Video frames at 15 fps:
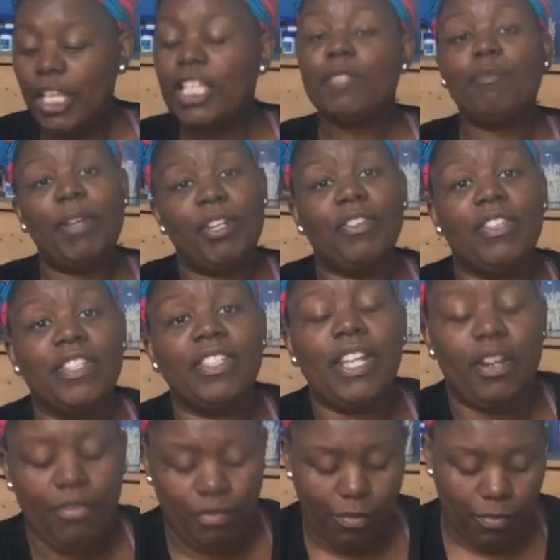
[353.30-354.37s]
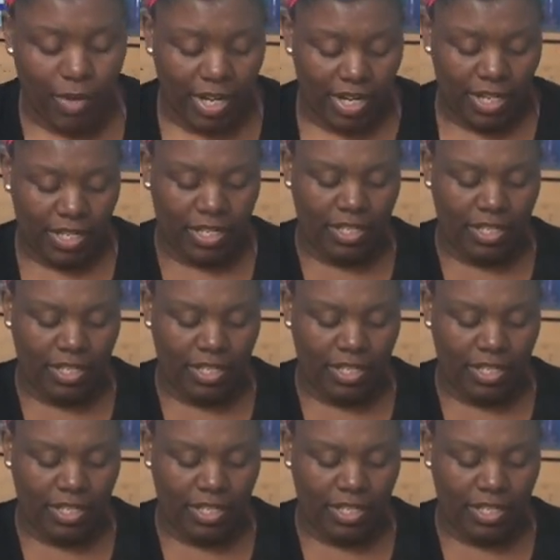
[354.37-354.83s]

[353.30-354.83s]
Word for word: It's better than styrofoam, right?